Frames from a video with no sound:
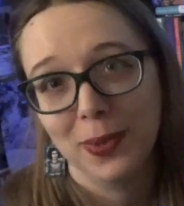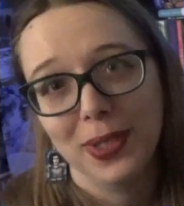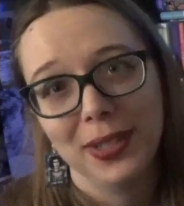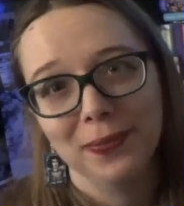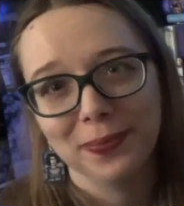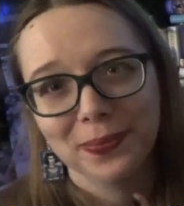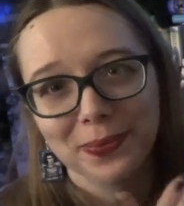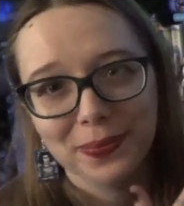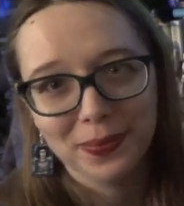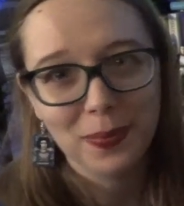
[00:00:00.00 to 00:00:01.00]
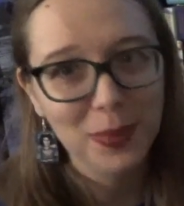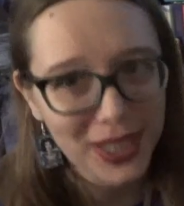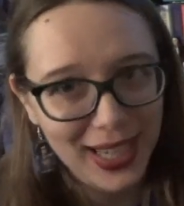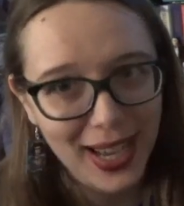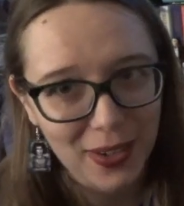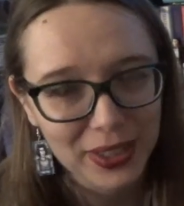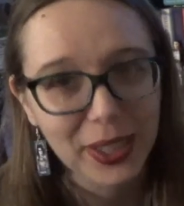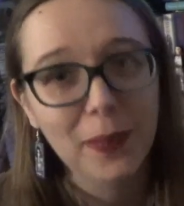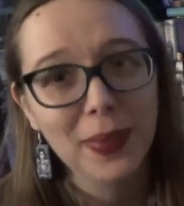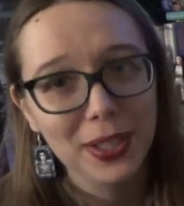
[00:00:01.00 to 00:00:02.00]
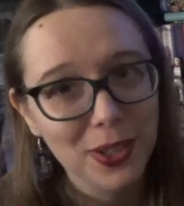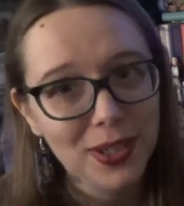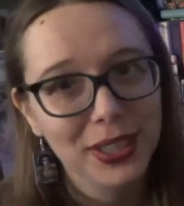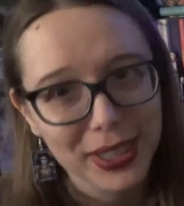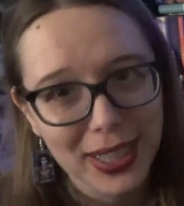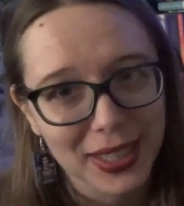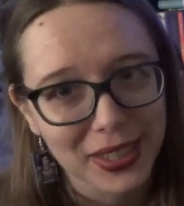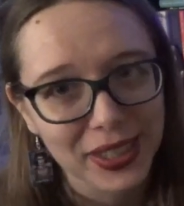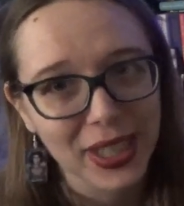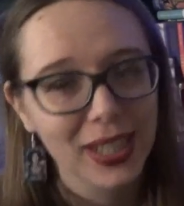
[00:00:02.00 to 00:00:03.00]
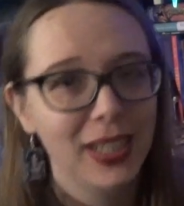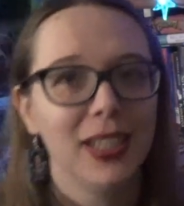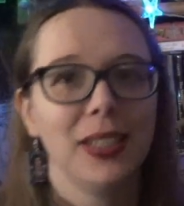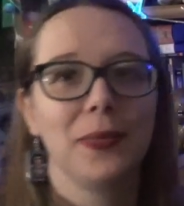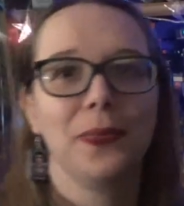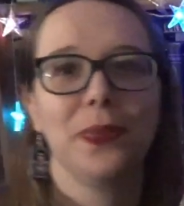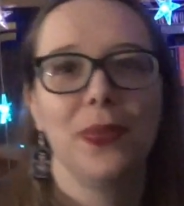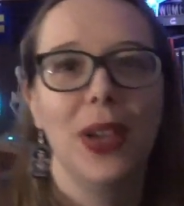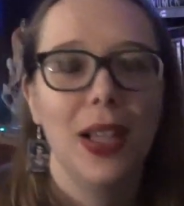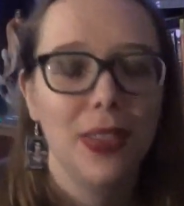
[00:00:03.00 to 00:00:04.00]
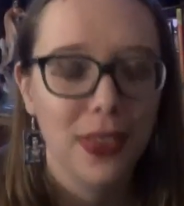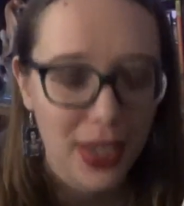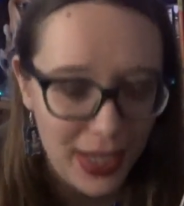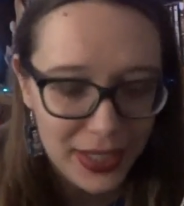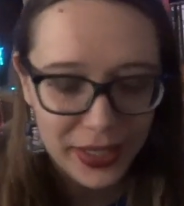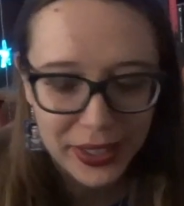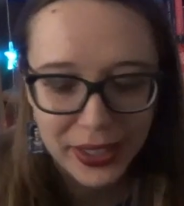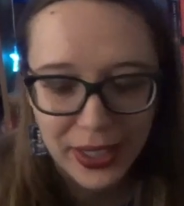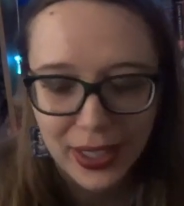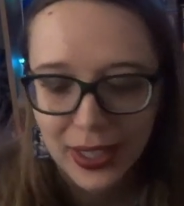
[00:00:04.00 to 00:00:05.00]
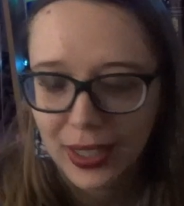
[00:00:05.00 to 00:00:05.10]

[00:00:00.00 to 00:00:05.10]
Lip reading: boy, Bleak House by Charles Dickens. This,